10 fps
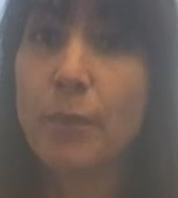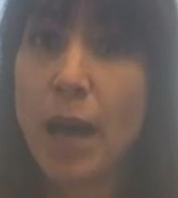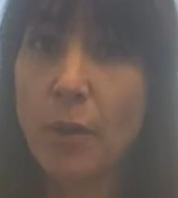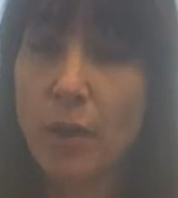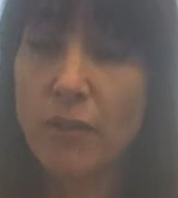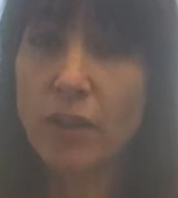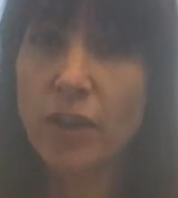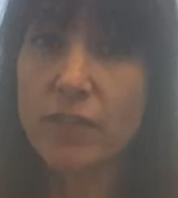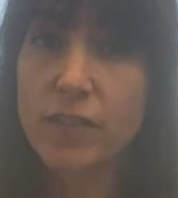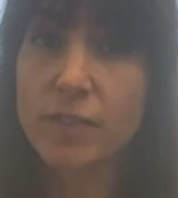However,
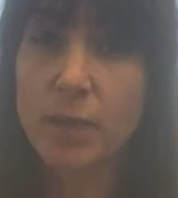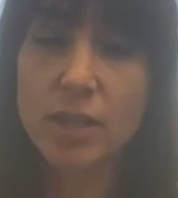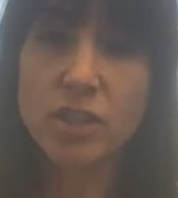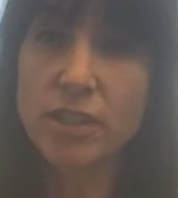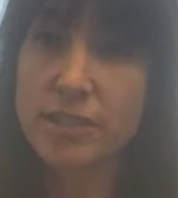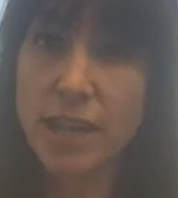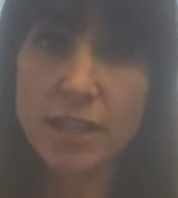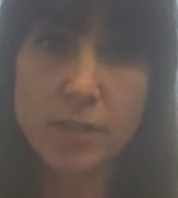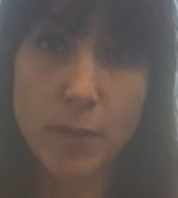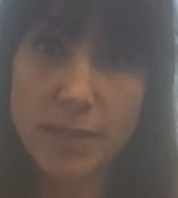if the patient is not
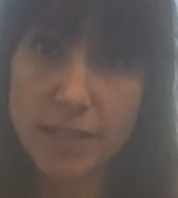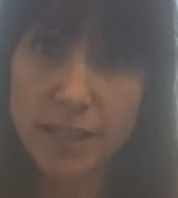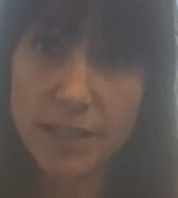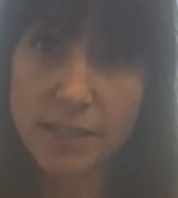expressing any